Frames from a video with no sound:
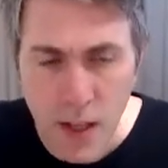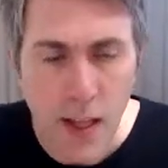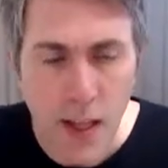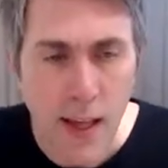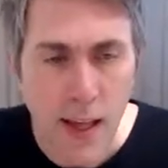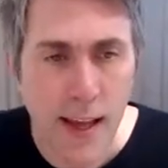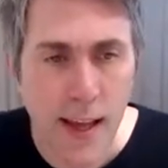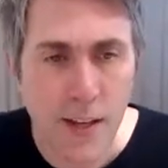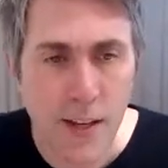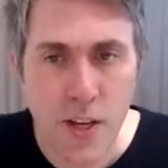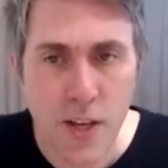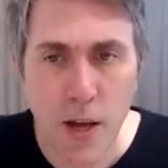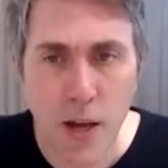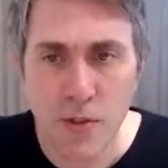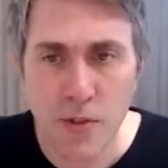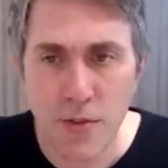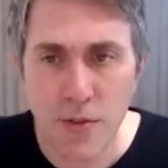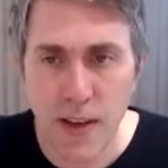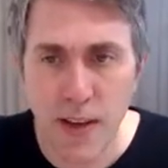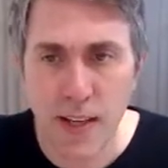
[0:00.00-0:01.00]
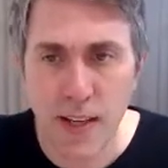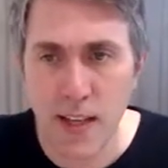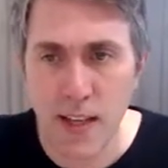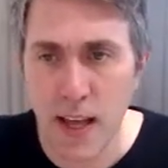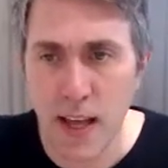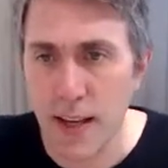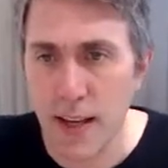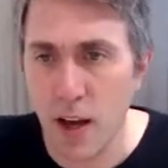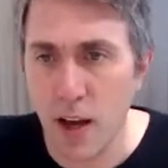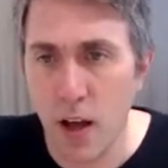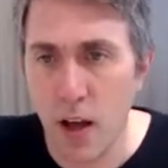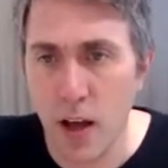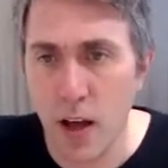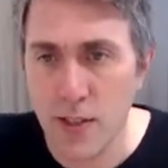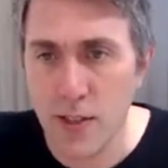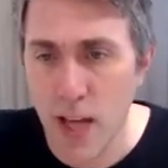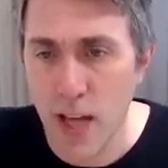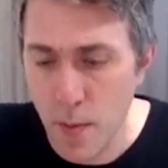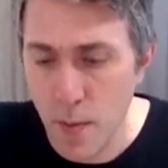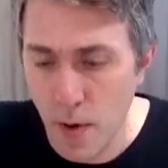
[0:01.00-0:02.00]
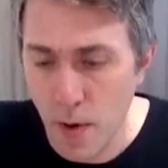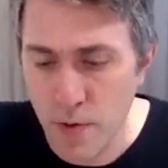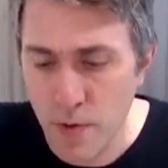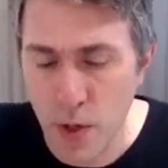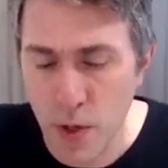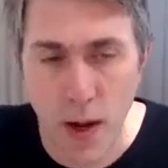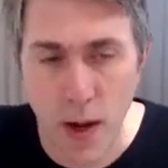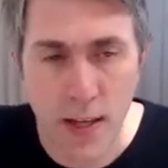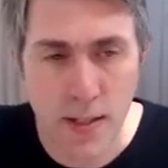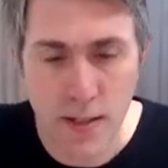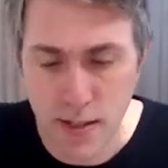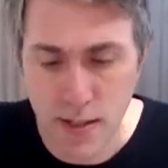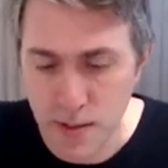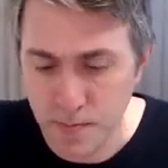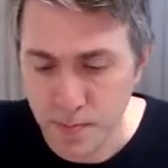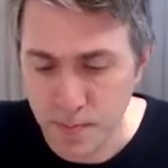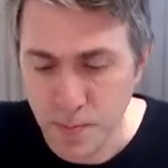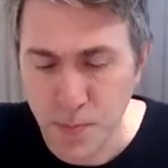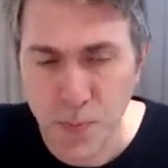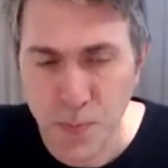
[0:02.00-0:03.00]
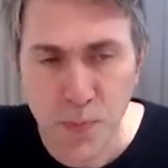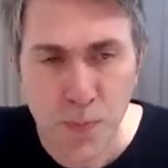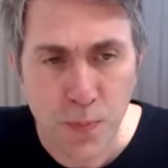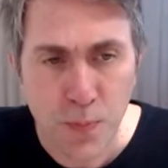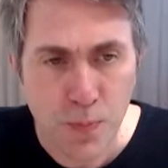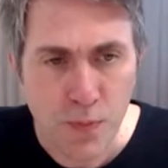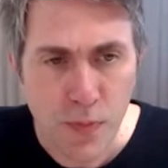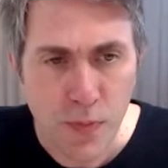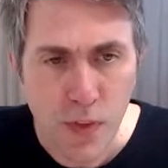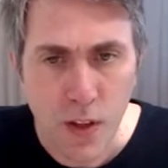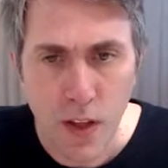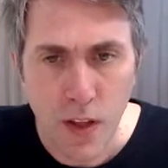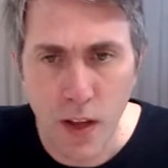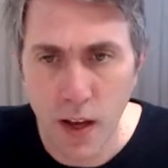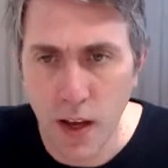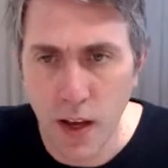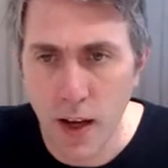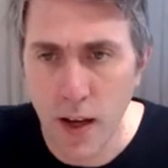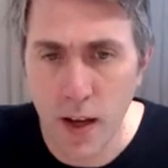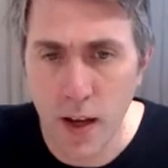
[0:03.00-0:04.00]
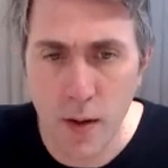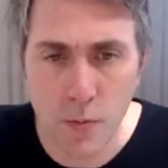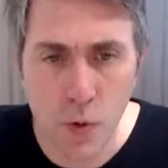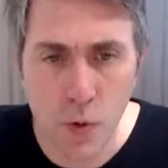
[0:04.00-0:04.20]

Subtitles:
In terms of things like time off requests, I